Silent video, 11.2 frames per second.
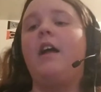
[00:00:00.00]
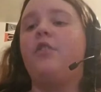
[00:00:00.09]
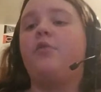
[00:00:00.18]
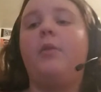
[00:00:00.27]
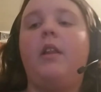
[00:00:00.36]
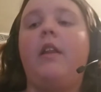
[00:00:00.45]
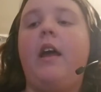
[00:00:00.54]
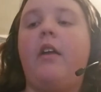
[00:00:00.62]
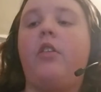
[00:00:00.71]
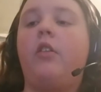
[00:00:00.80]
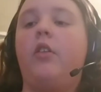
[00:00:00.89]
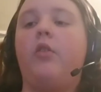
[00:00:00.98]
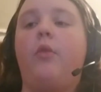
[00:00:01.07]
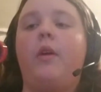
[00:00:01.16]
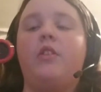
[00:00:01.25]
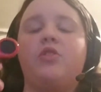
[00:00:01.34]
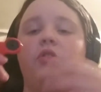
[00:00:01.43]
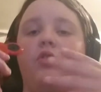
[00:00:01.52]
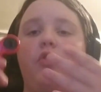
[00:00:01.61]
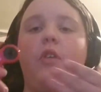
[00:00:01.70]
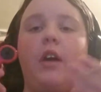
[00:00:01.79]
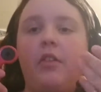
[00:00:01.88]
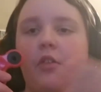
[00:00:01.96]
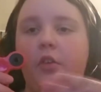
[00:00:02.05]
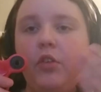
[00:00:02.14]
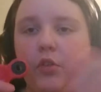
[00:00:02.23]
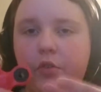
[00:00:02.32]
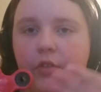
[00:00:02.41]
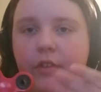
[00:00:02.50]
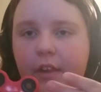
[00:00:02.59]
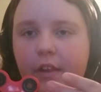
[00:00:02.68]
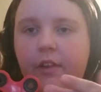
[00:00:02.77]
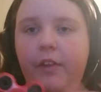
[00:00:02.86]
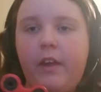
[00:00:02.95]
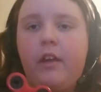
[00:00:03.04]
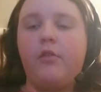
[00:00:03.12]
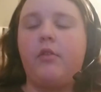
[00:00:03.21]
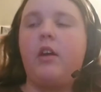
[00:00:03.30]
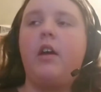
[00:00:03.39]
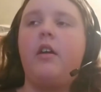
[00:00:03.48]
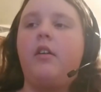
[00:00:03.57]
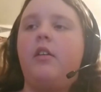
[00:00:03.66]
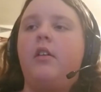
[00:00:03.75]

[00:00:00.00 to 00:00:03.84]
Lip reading: I just wanted to ask a little question. Do you guys still use these things? Okay.